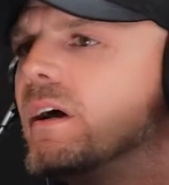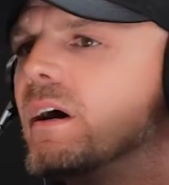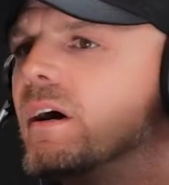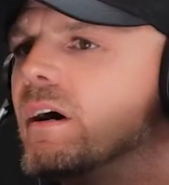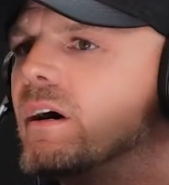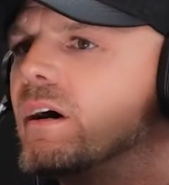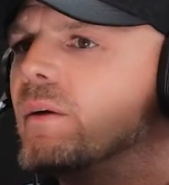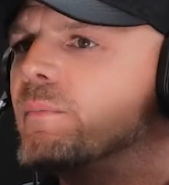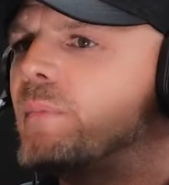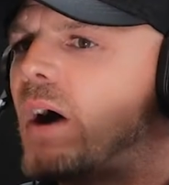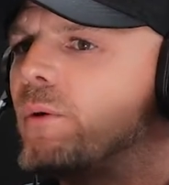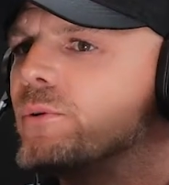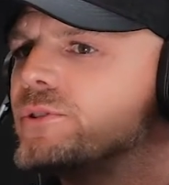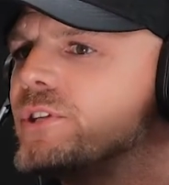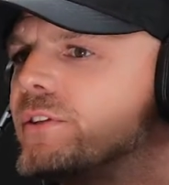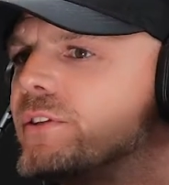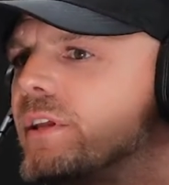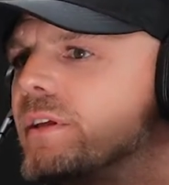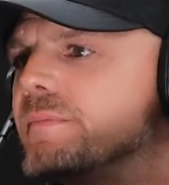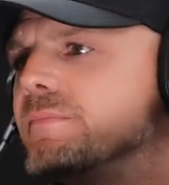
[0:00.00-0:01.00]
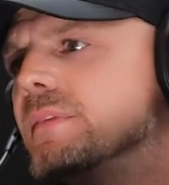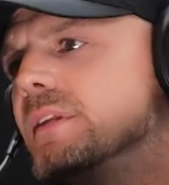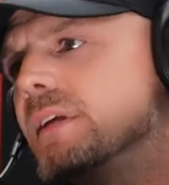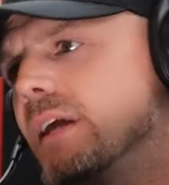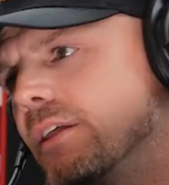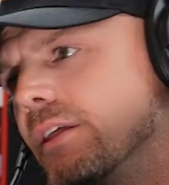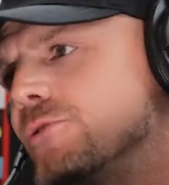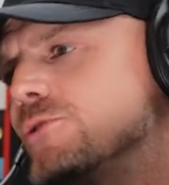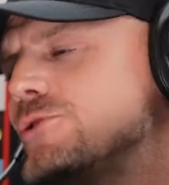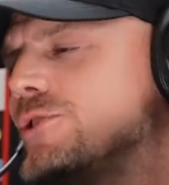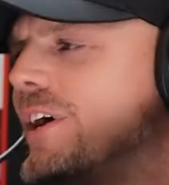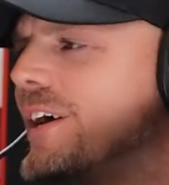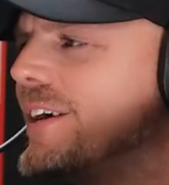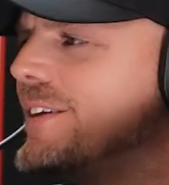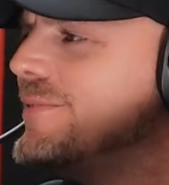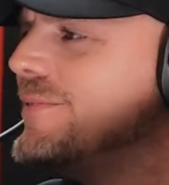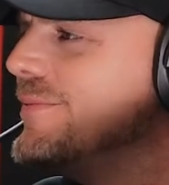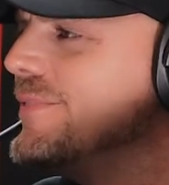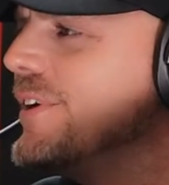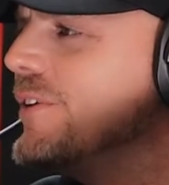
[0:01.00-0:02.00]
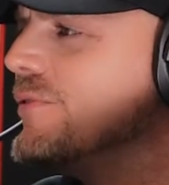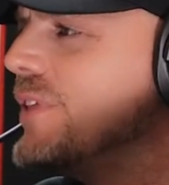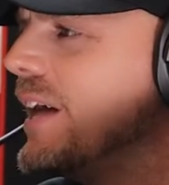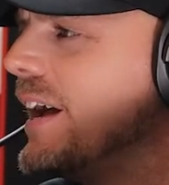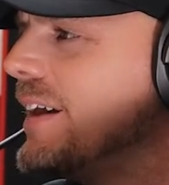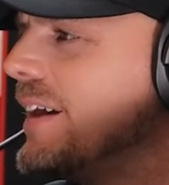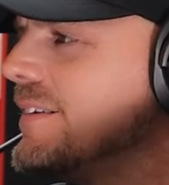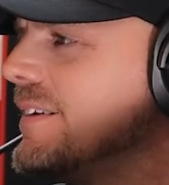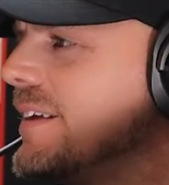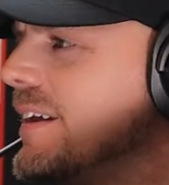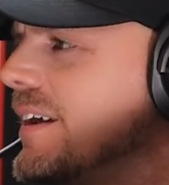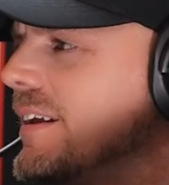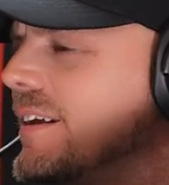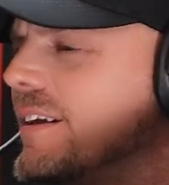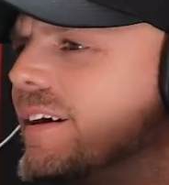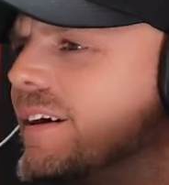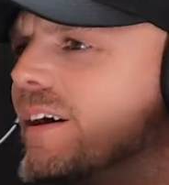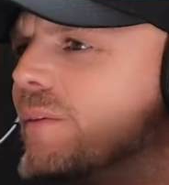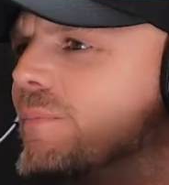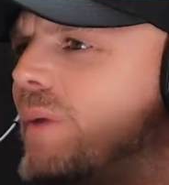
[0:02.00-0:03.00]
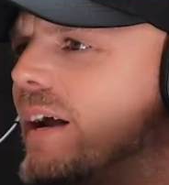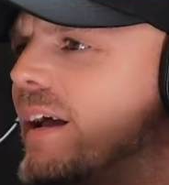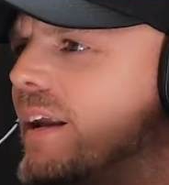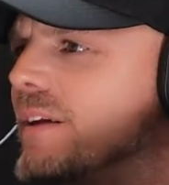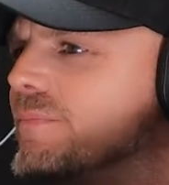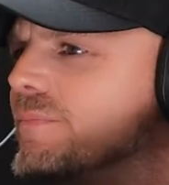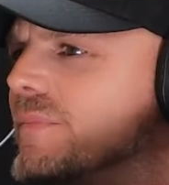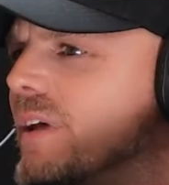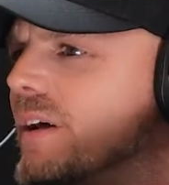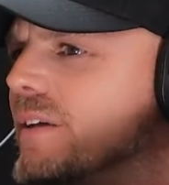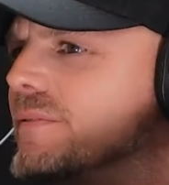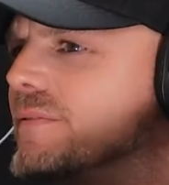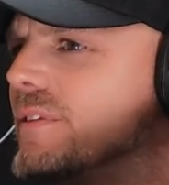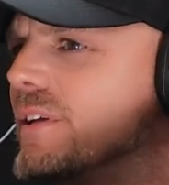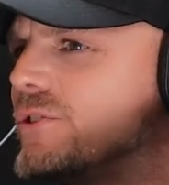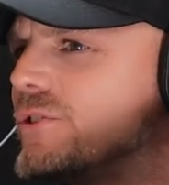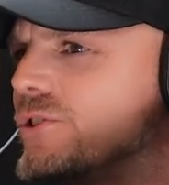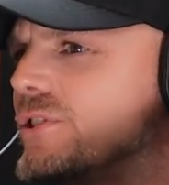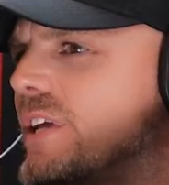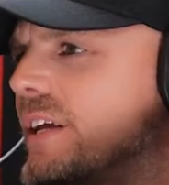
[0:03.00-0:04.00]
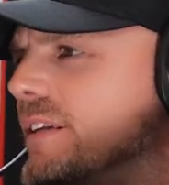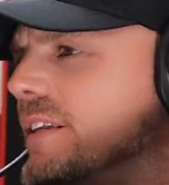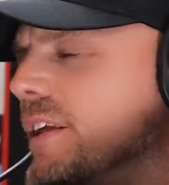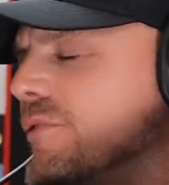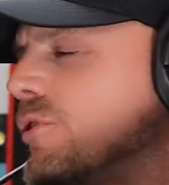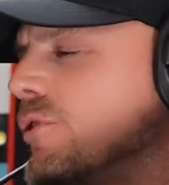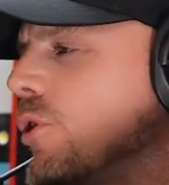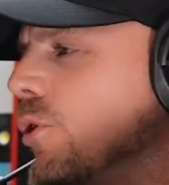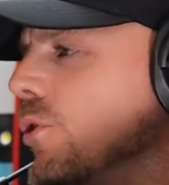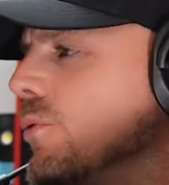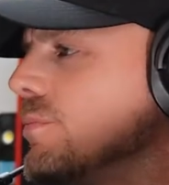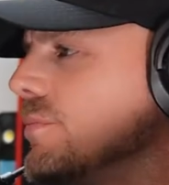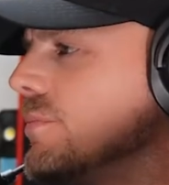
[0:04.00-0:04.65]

I was on the other side of that, and I had, let's say, a difficult